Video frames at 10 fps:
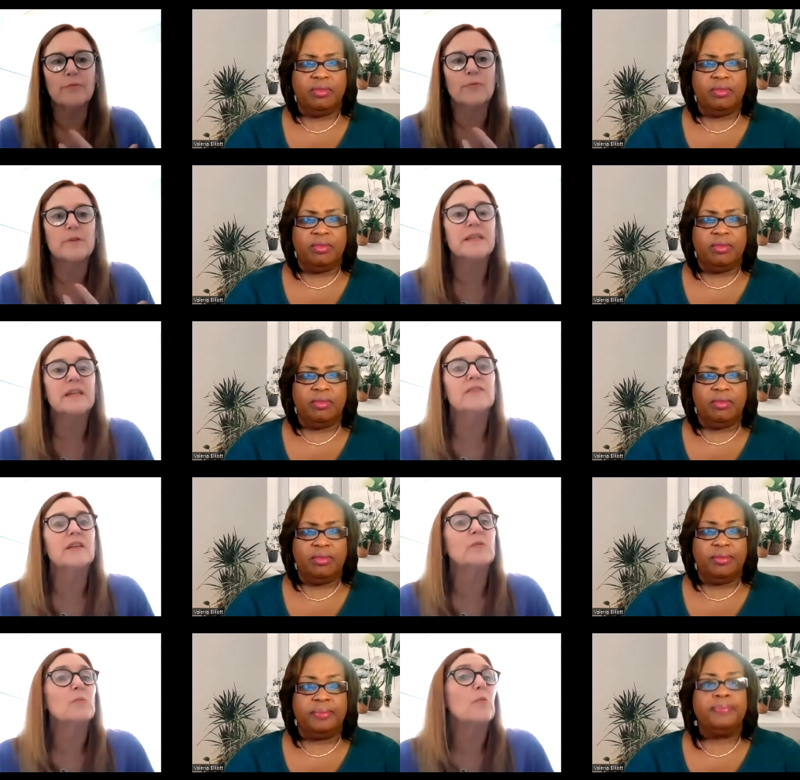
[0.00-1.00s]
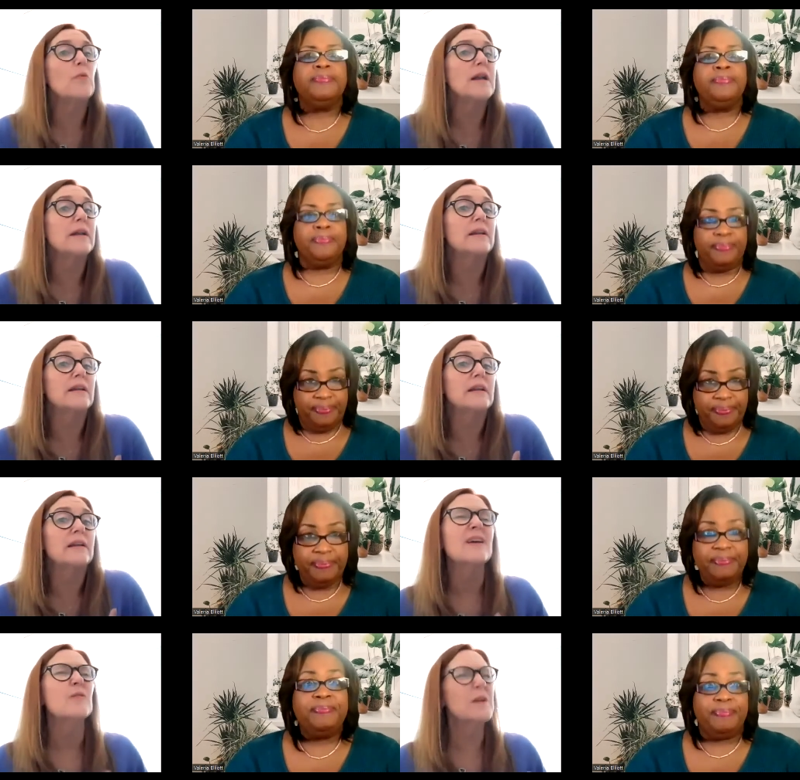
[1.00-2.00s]
Speaker 1: receiving what it
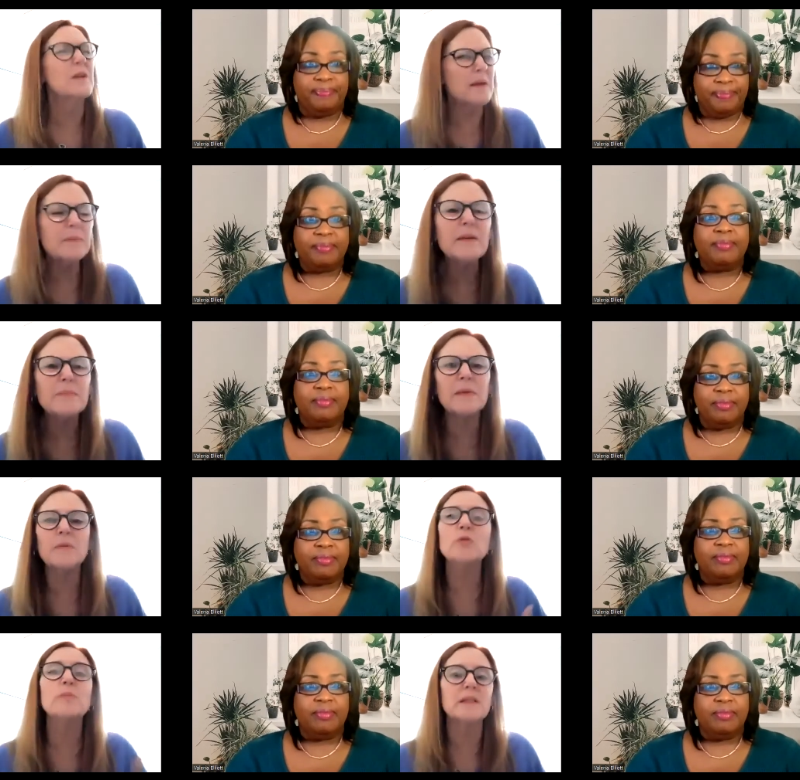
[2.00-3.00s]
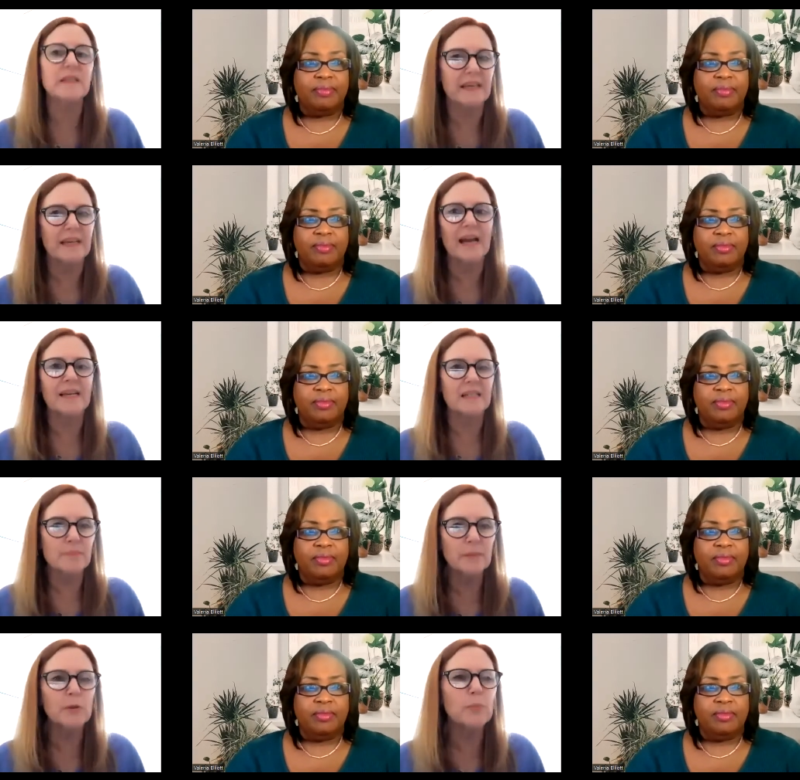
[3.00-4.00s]
mm-hmm. what maybe maybe humility i guess
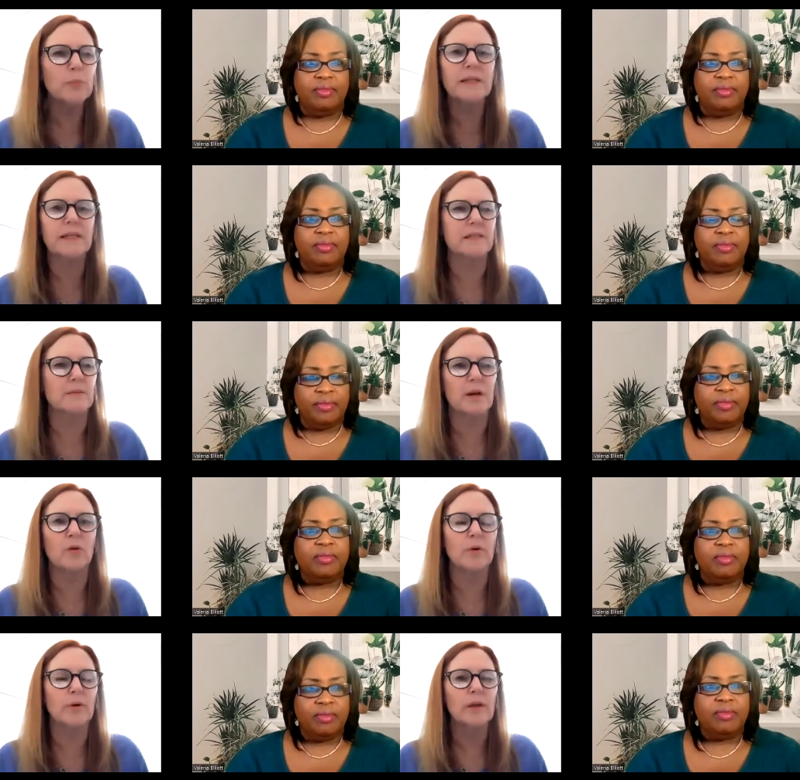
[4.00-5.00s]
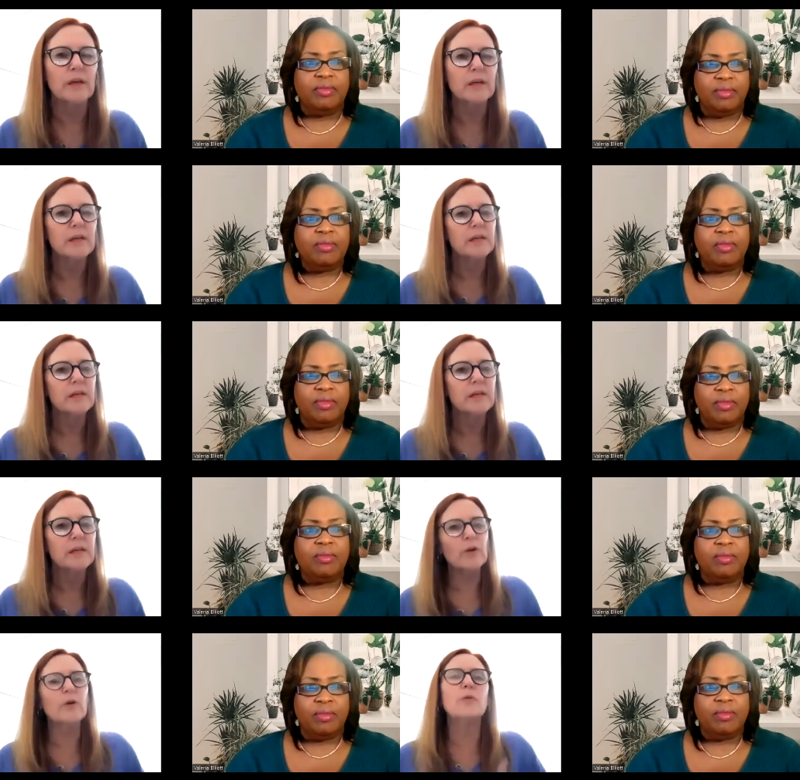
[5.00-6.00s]
maybe humility is a better word
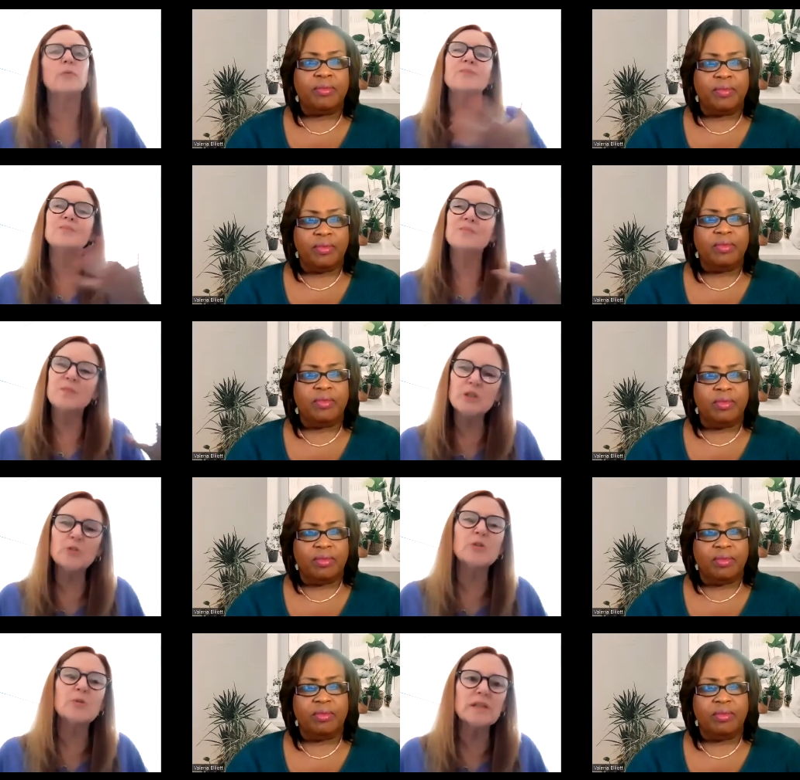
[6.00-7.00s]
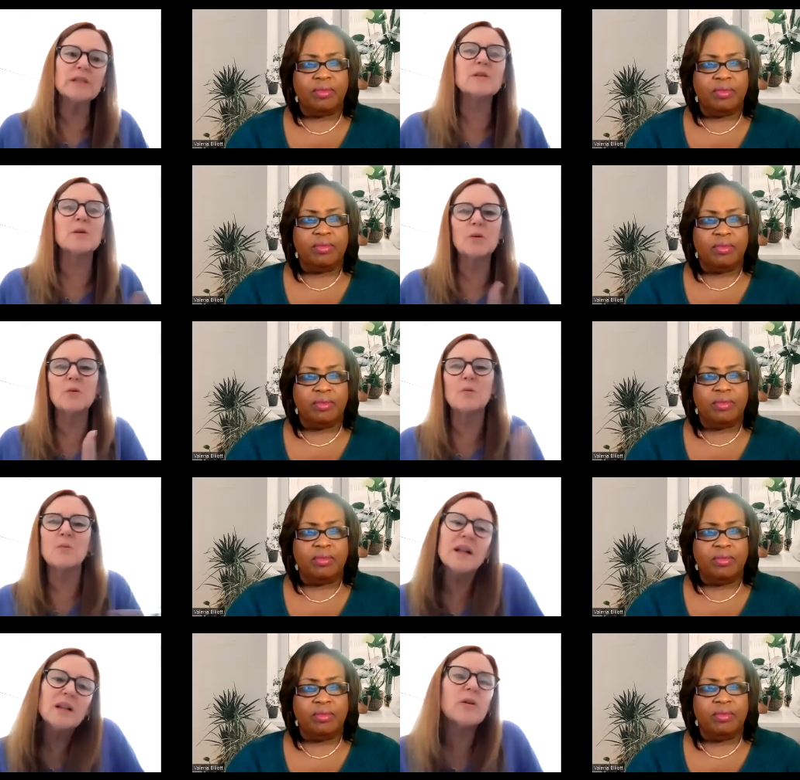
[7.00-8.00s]
you know would you do this oh, oh,
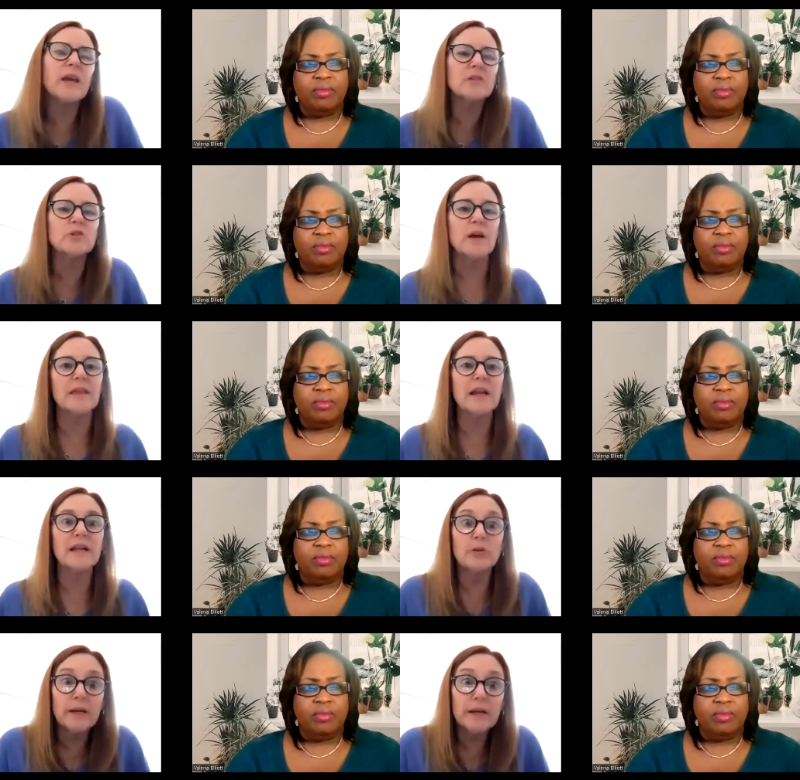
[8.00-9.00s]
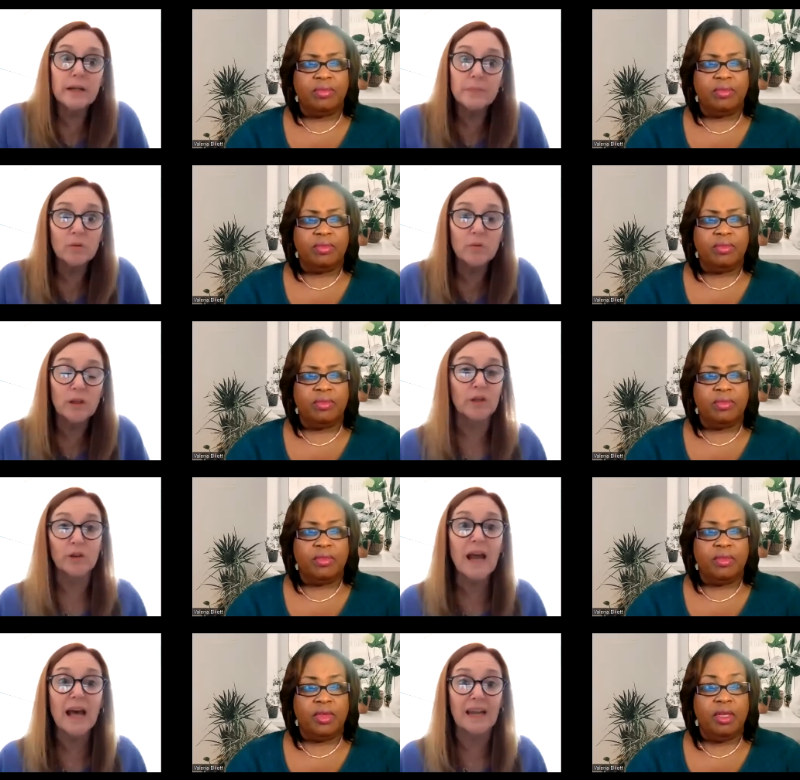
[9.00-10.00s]
well okay i'll try that and you ended up being really
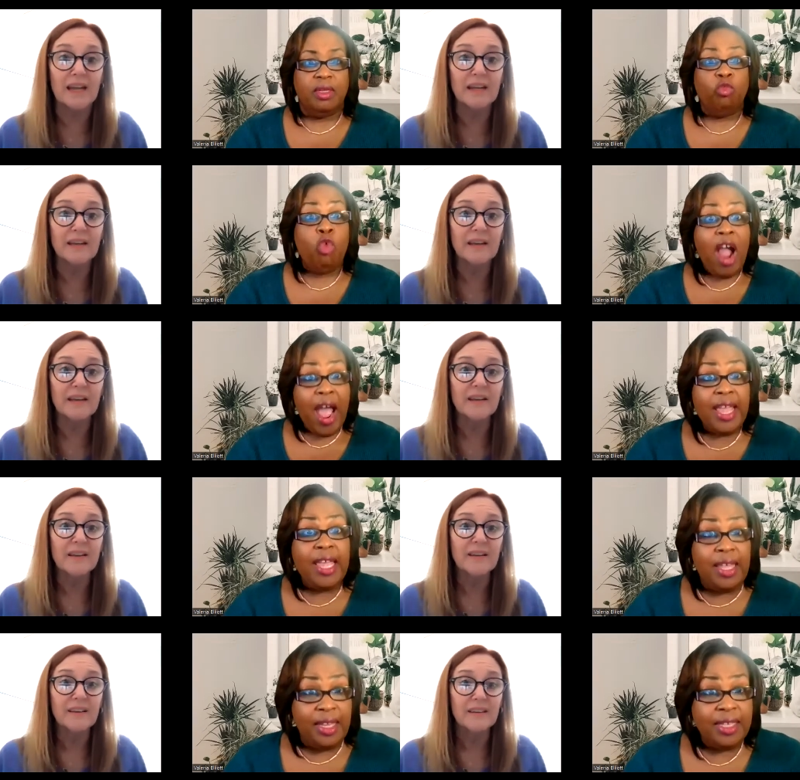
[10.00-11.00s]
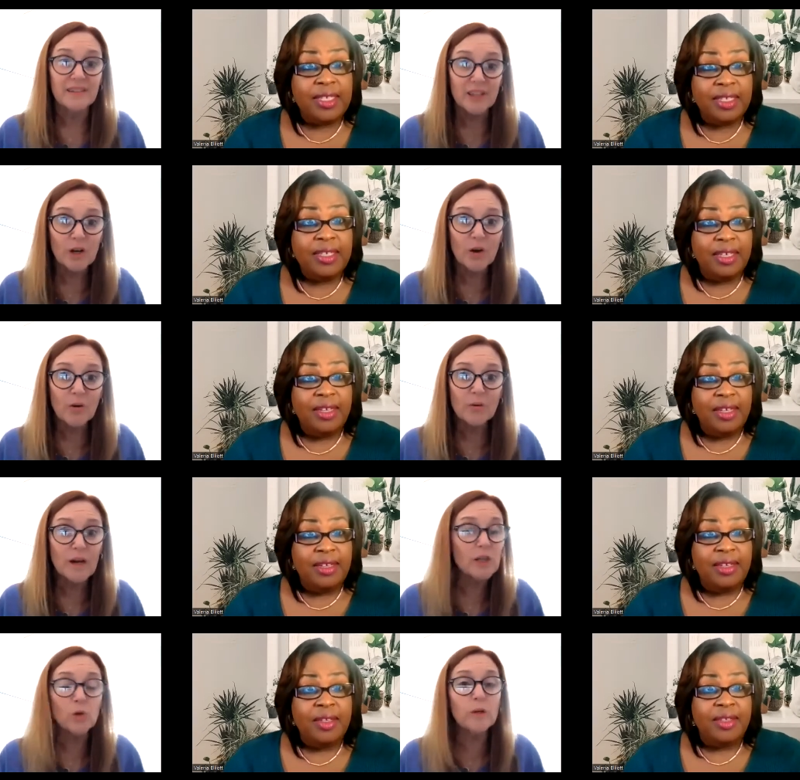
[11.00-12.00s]
good at it right you know
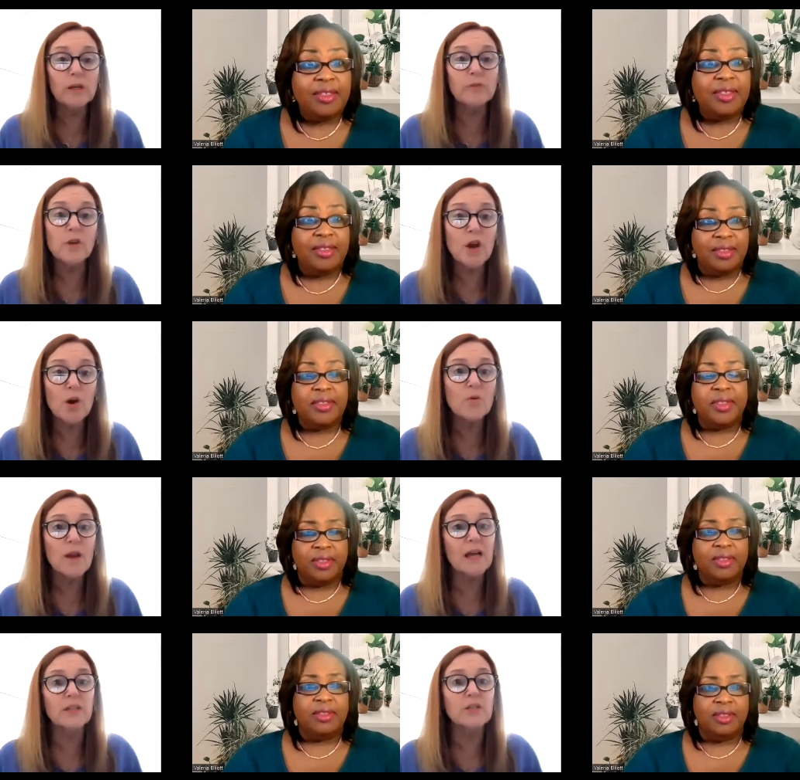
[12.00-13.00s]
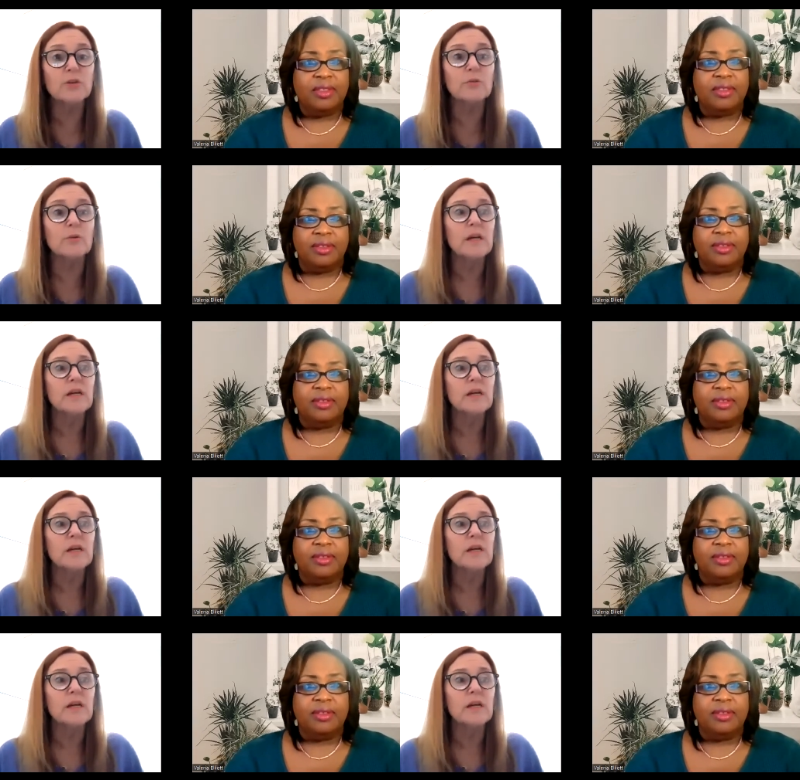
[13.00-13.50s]
you wouldn't have known had you